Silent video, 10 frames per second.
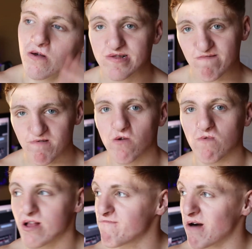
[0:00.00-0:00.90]
This will be a
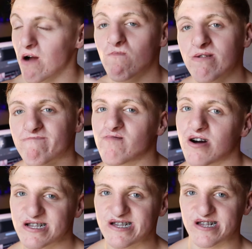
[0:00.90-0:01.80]
week-by-week
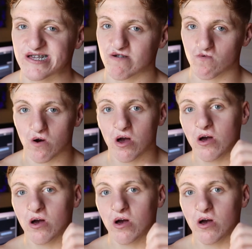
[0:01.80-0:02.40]
process. So